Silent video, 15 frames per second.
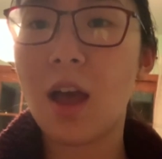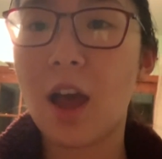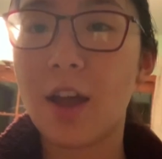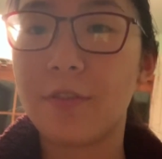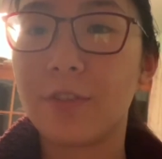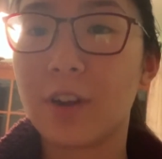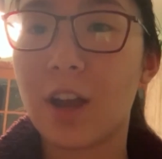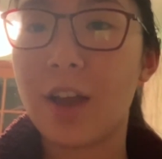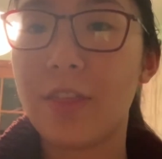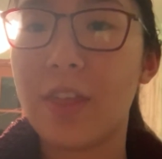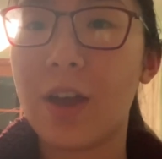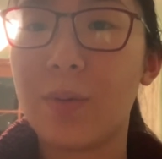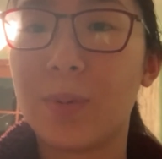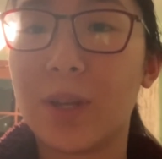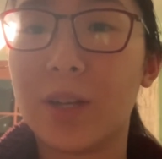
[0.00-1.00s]
I forgot
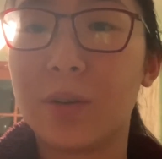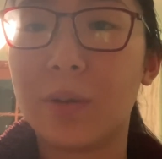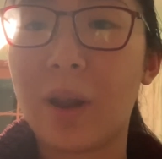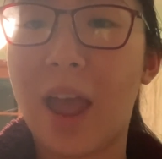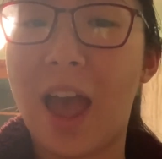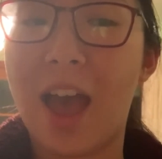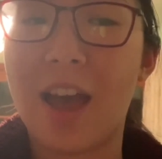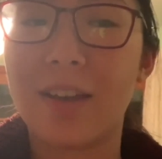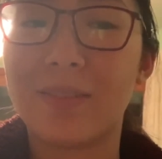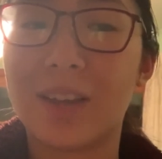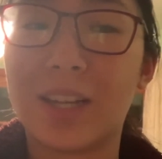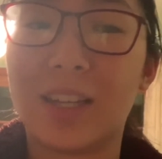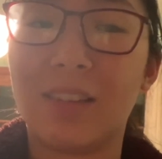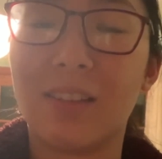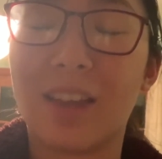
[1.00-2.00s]
that we don't have
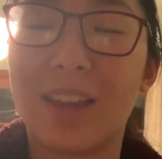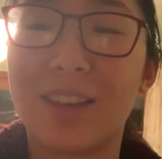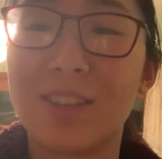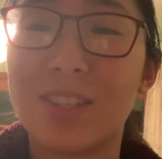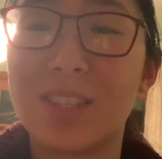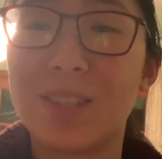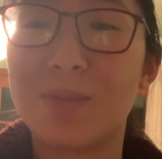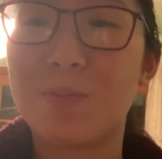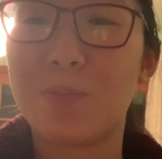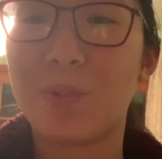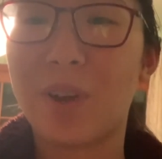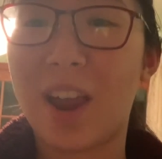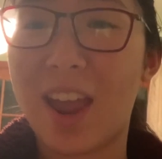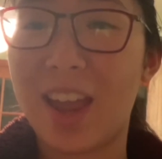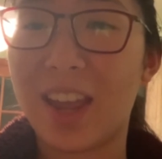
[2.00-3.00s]
any like
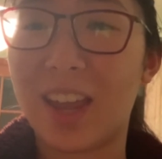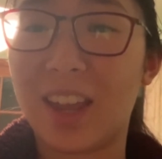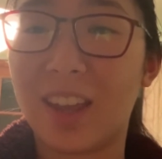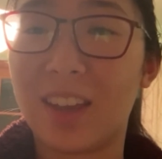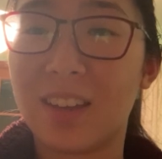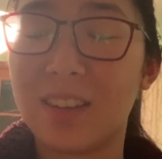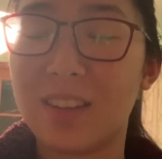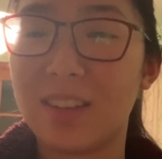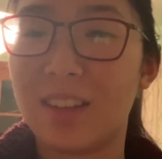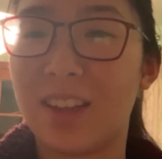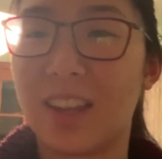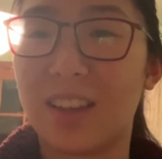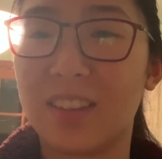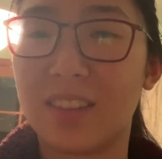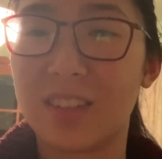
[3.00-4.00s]
spray,
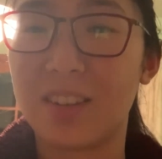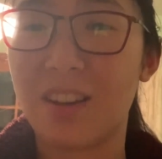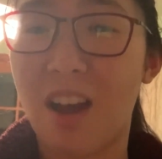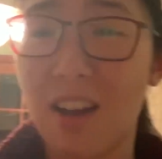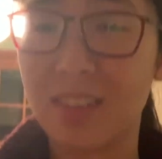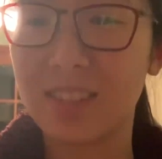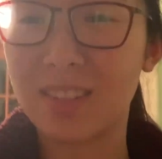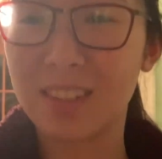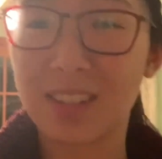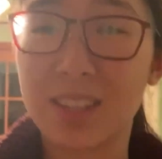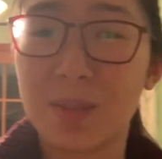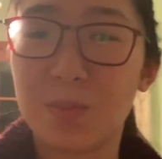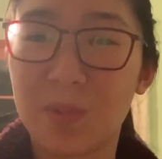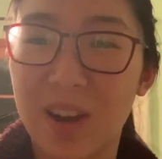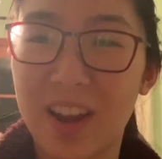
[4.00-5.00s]
like the non-stick
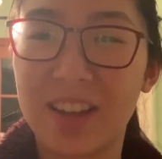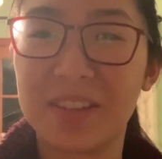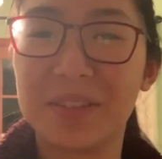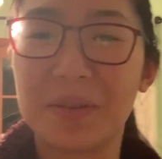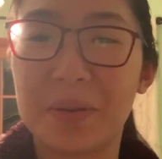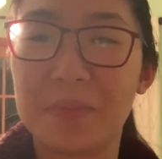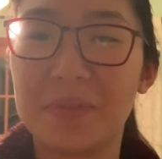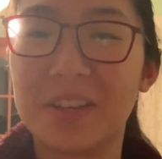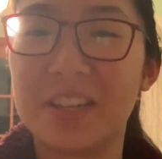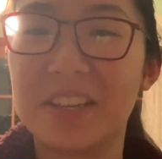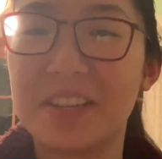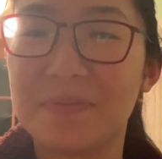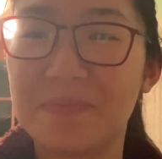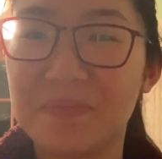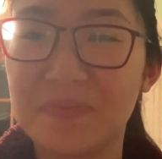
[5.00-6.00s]
spray, so I'm
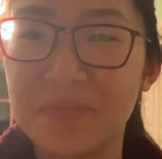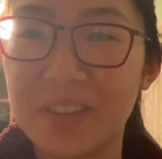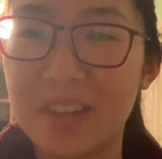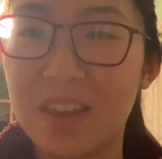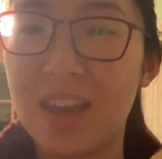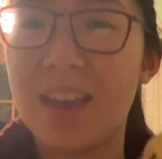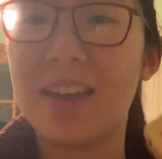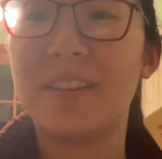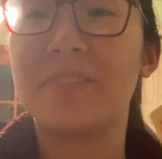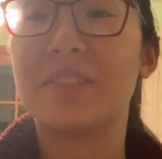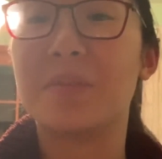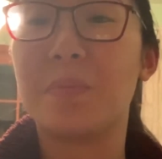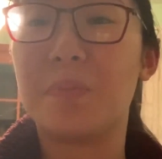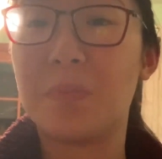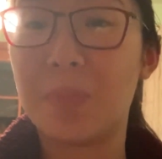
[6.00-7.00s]
gonna have
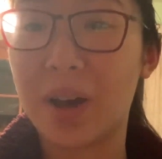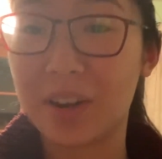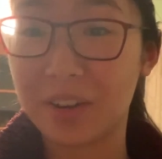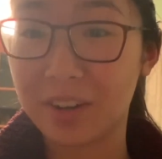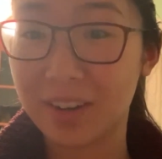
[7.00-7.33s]
to butter